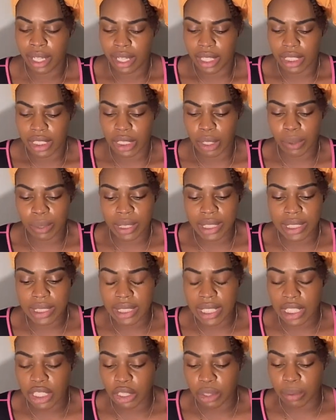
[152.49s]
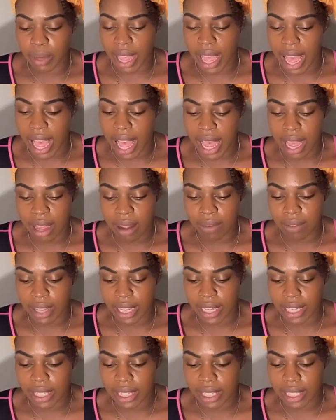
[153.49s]
So it looks like you have
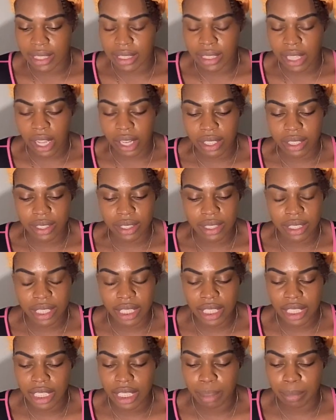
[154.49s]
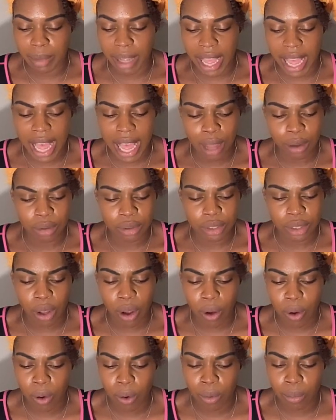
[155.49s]
like a solid team, house,
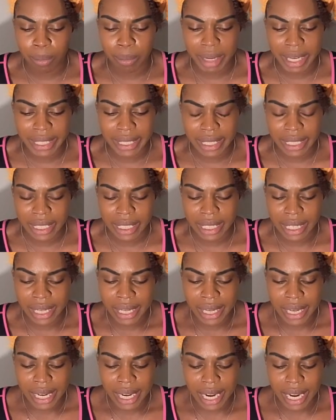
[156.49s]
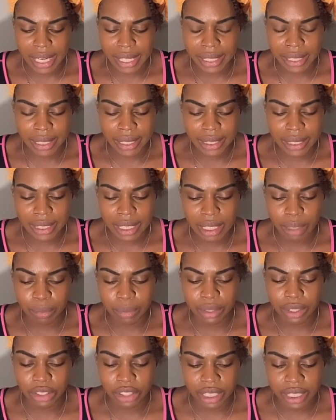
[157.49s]
home, money, and it looks like we're
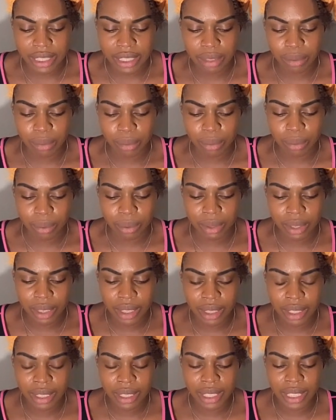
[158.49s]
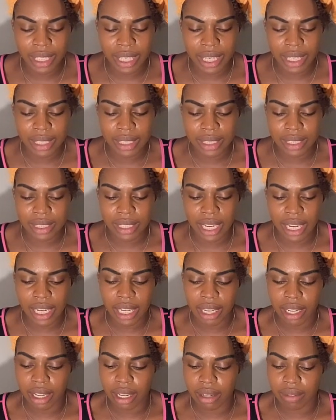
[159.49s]
just really in a state
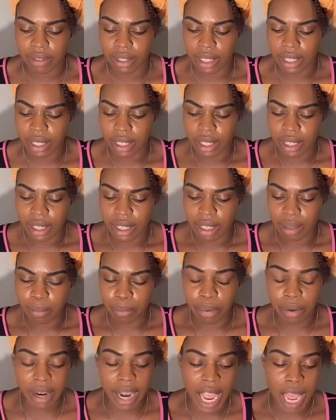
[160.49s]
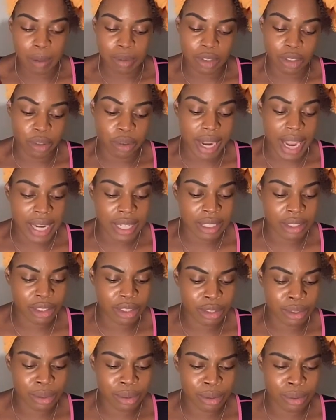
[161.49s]
of perhaps
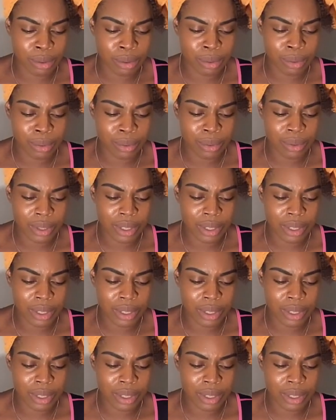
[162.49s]
gratitude,